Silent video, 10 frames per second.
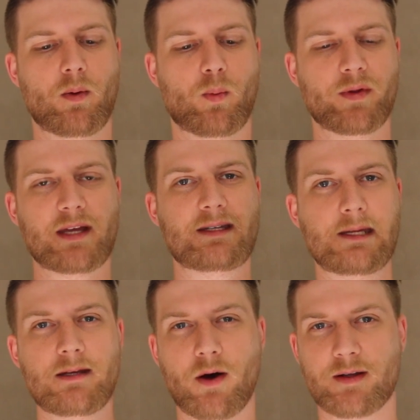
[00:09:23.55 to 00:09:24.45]
What they
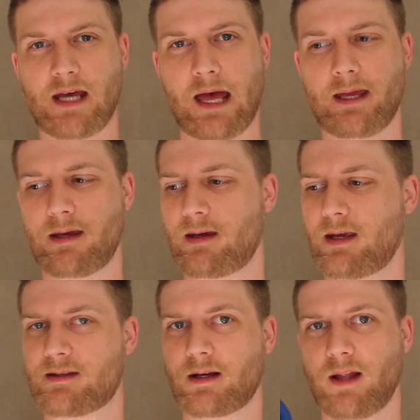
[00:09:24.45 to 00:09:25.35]
did not take
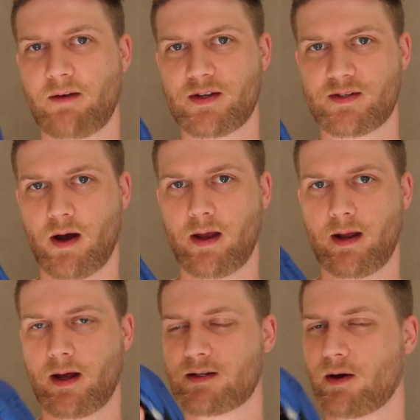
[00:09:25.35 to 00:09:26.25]
is the glove design,
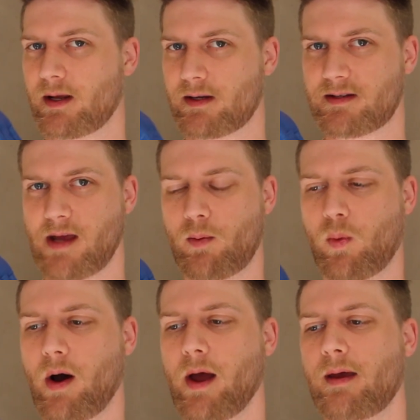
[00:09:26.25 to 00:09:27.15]
and I don't understand
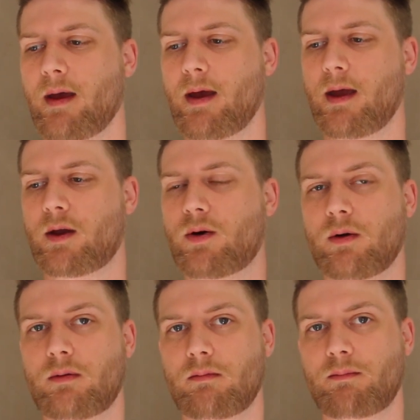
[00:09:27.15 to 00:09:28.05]
why. It
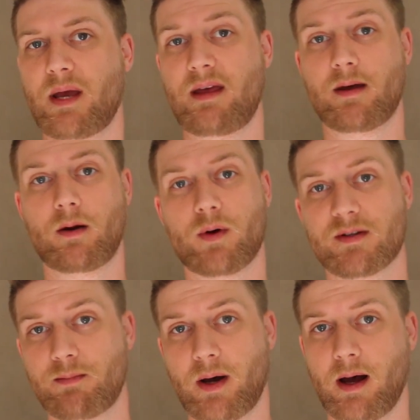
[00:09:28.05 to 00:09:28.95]
could be that it
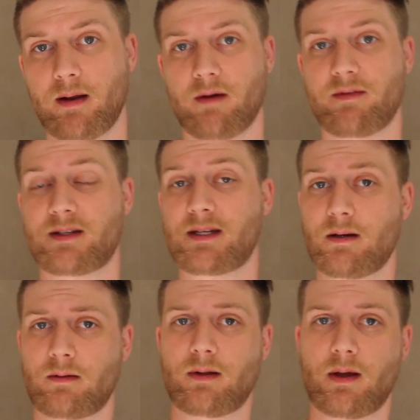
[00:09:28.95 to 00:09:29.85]
wasn't part of the
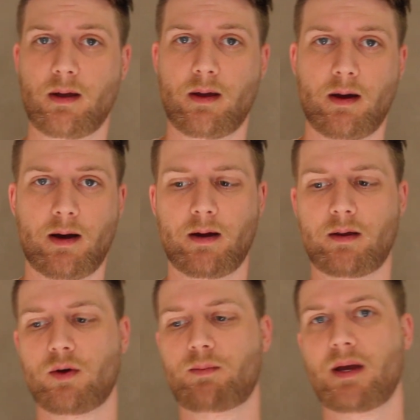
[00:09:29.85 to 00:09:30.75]
deal.
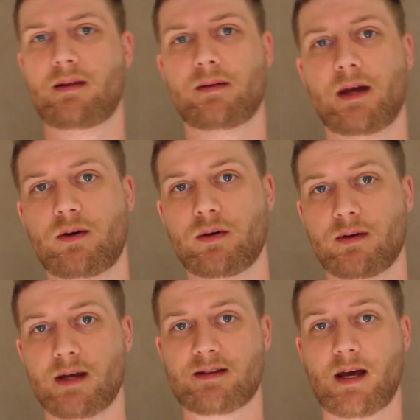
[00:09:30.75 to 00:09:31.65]
It could be that they
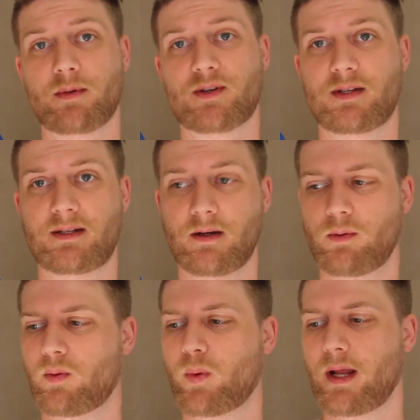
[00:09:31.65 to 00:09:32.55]
couldn't establish the deal
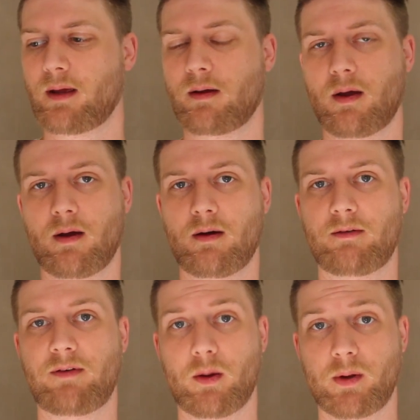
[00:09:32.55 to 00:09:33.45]
with Winning
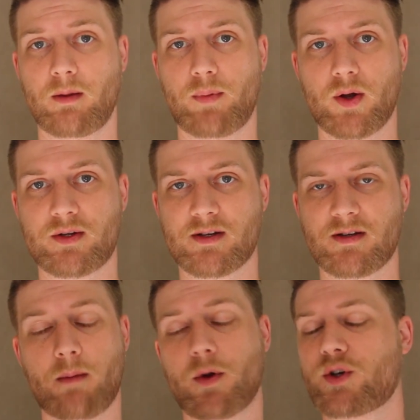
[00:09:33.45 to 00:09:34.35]
following the
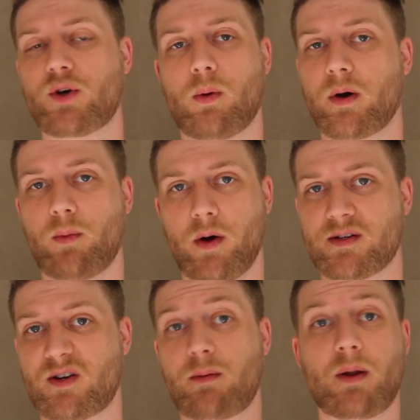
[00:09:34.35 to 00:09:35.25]
purchase. I'm not sure what it
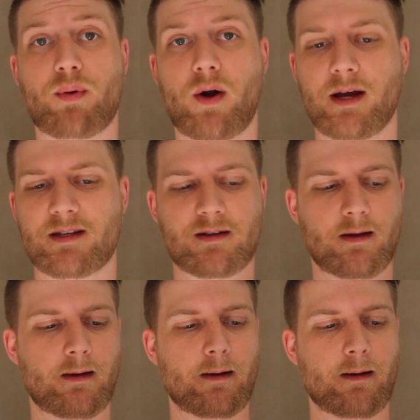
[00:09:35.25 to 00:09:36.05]
was. It could have been price.